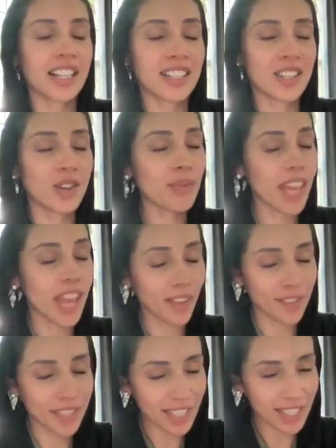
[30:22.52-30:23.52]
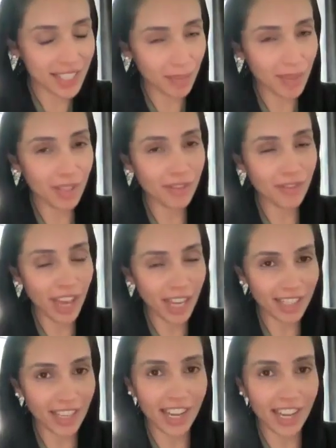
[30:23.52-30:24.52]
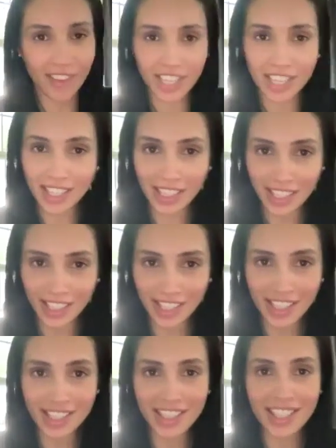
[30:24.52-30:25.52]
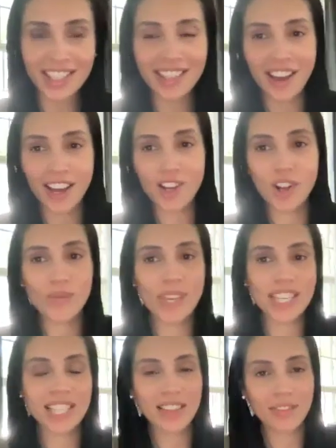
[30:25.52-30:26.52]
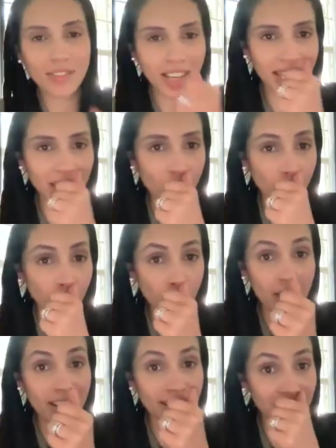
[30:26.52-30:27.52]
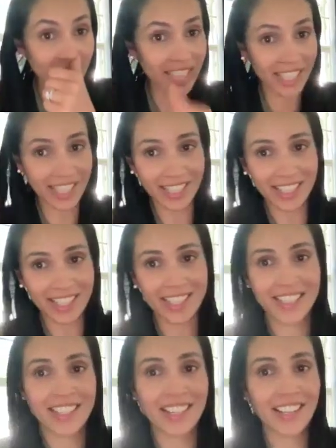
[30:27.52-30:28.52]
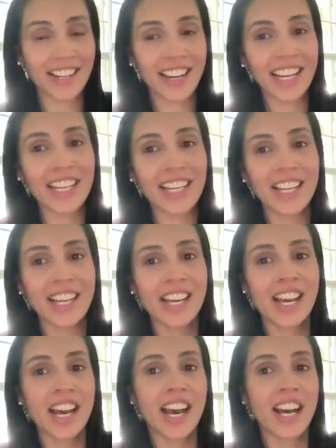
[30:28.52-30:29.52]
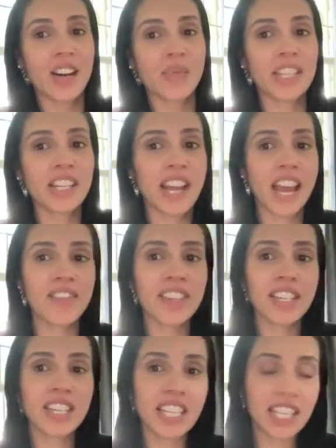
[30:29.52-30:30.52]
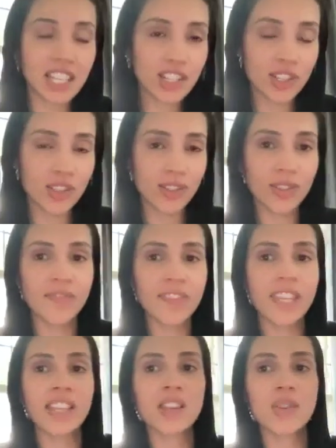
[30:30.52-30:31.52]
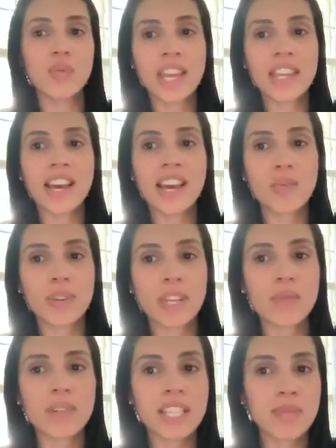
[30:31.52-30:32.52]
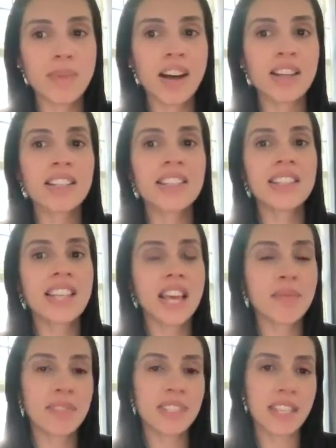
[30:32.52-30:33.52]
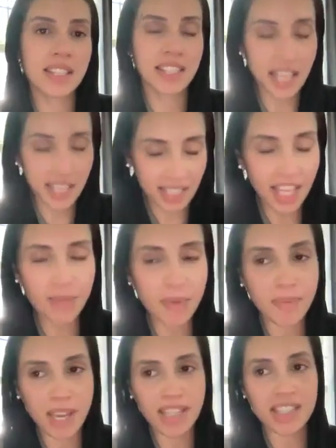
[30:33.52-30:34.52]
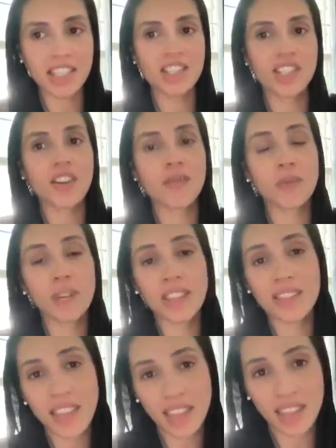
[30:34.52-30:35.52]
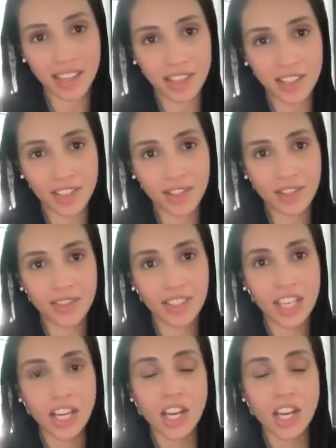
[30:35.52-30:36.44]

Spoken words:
So we have to accept the fact that having kids is not always fun or convenient. All right. When they're having an issue, the way that we respond sends them a message of what they can do.